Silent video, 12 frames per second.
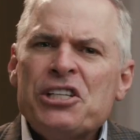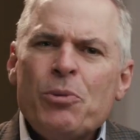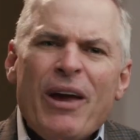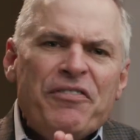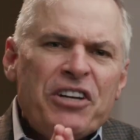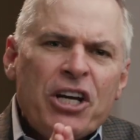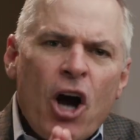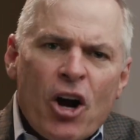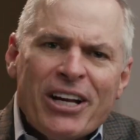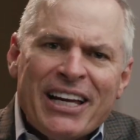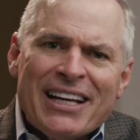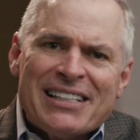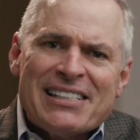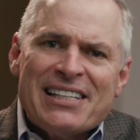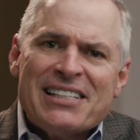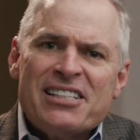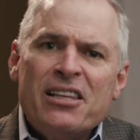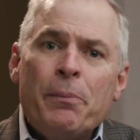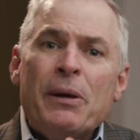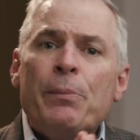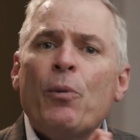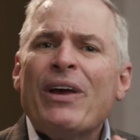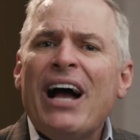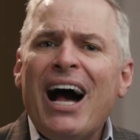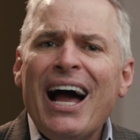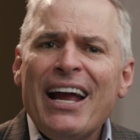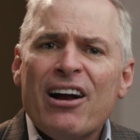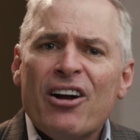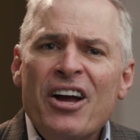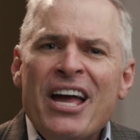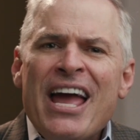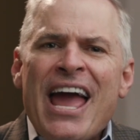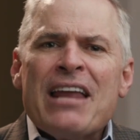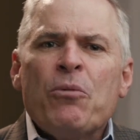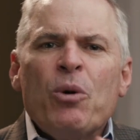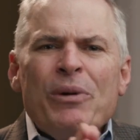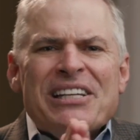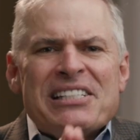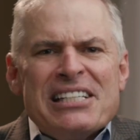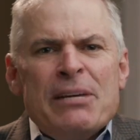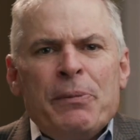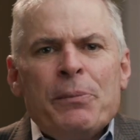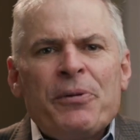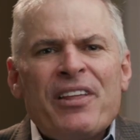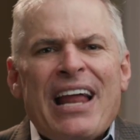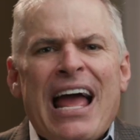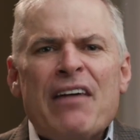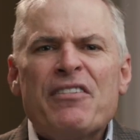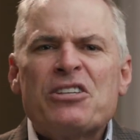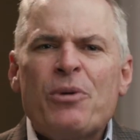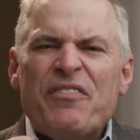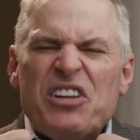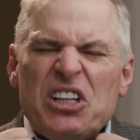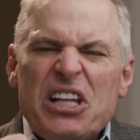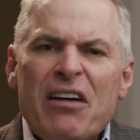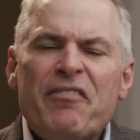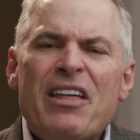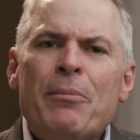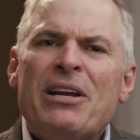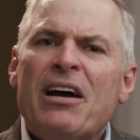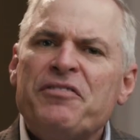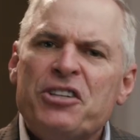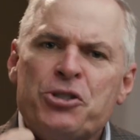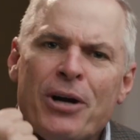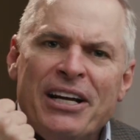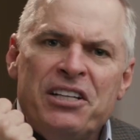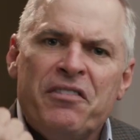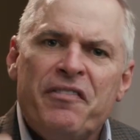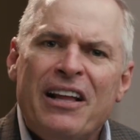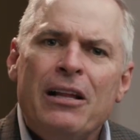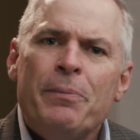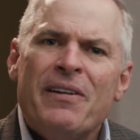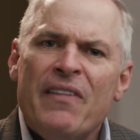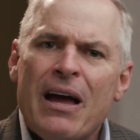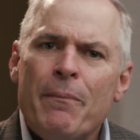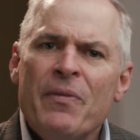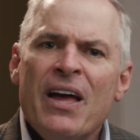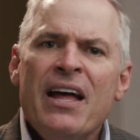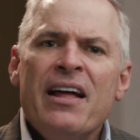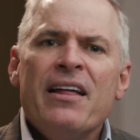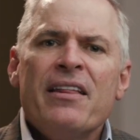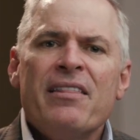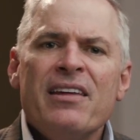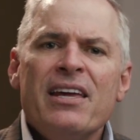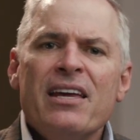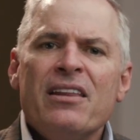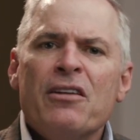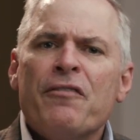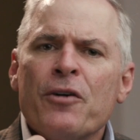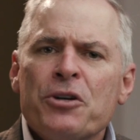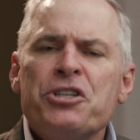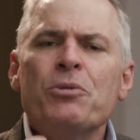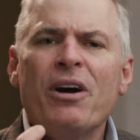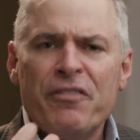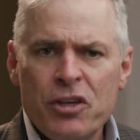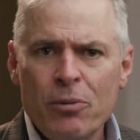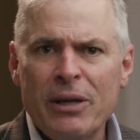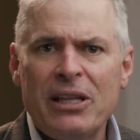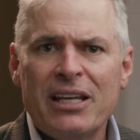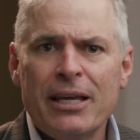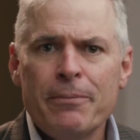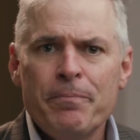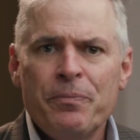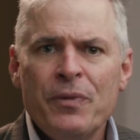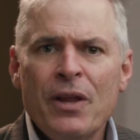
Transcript: So we have to guard against this in the people we hire. And when we see people that have this, we have to love them enough to try to develop in them the, the virtue of humility.